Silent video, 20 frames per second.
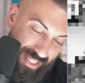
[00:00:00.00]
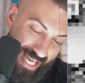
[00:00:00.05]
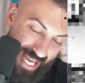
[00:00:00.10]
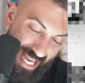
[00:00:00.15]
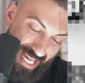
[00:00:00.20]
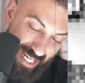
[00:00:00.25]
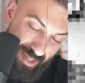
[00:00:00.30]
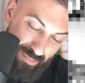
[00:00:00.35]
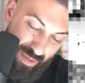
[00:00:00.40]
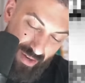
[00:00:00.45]

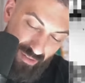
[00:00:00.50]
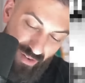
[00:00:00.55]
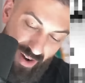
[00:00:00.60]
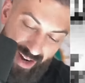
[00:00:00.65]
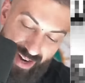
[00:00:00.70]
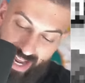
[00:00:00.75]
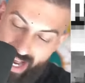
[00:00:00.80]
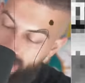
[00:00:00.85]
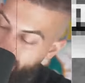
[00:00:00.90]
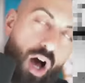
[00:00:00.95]
kidding me
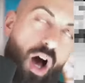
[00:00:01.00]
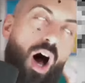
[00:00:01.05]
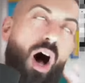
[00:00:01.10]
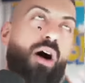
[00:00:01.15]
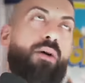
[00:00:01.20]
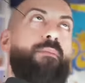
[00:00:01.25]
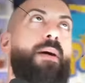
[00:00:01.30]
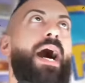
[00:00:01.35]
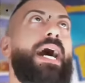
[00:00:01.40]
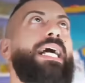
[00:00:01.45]
right now?
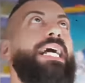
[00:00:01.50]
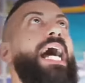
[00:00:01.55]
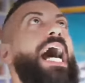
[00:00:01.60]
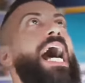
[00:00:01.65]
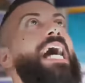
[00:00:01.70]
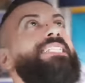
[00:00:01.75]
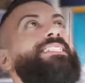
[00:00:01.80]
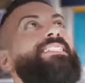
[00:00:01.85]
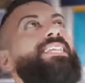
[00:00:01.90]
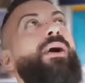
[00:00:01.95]
Oh my
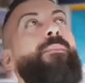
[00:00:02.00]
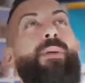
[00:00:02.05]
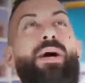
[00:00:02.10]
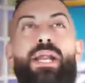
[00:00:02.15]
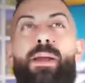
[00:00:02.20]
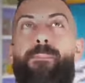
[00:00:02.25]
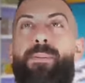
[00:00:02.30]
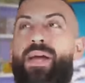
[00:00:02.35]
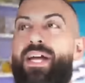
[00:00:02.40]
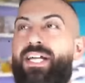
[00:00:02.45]
god, somebody